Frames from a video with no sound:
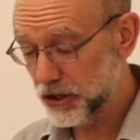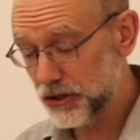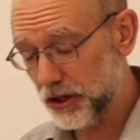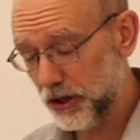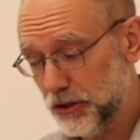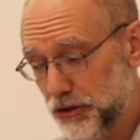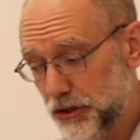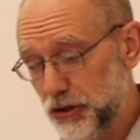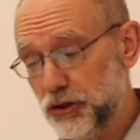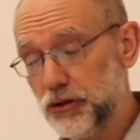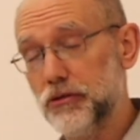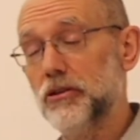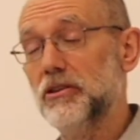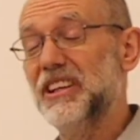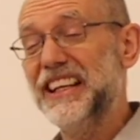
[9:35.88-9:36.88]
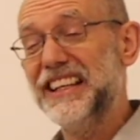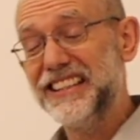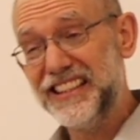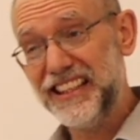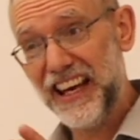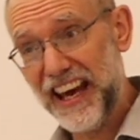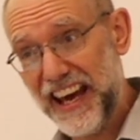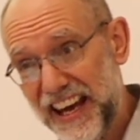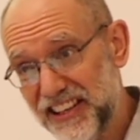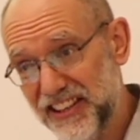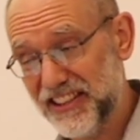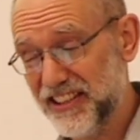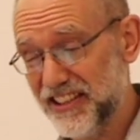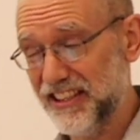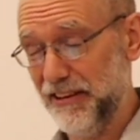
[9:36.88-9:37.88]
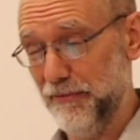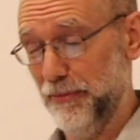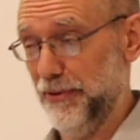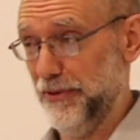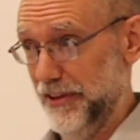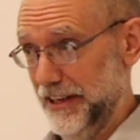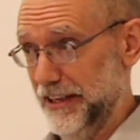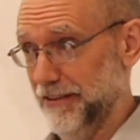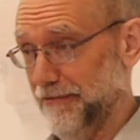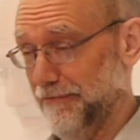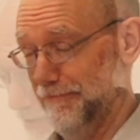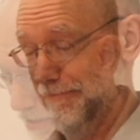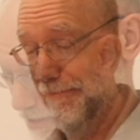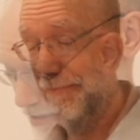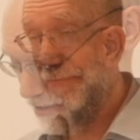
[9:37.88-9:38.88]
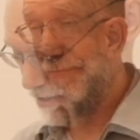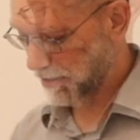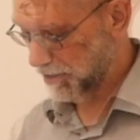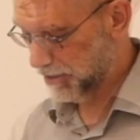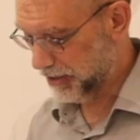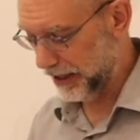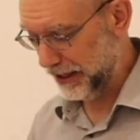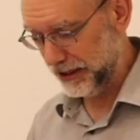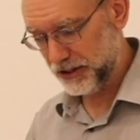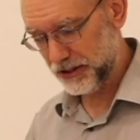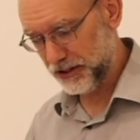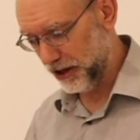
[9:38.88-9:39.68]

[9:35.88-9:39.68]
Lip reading: So to truly test something takes